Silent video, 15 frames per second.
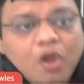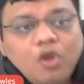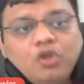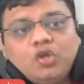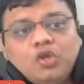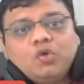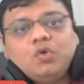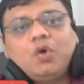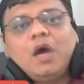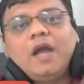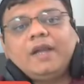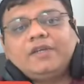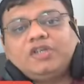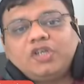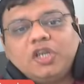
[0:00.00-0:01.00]
You
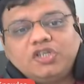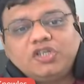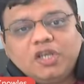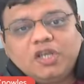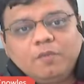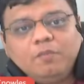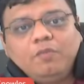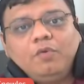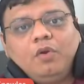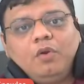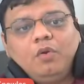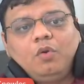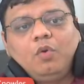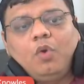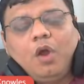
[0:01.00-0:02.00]
are touching,
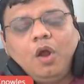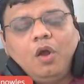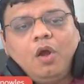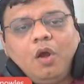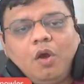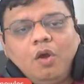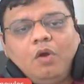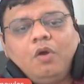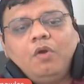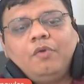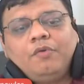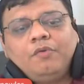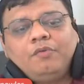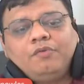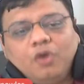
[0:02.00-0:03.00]

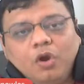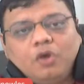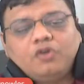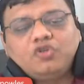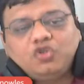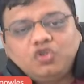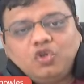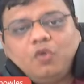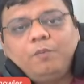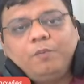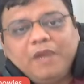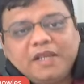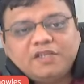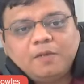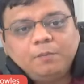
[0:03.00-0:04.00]
oh, not so
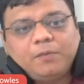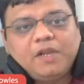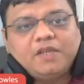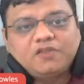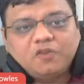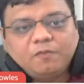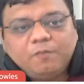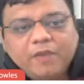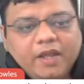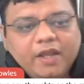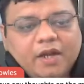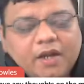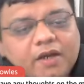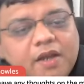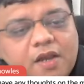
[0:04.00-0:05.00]
pleasant place of my
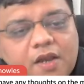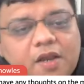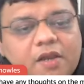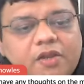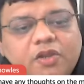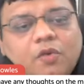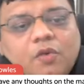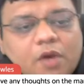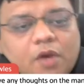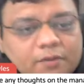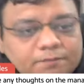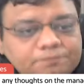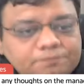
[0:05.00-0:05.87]
heart. You know what?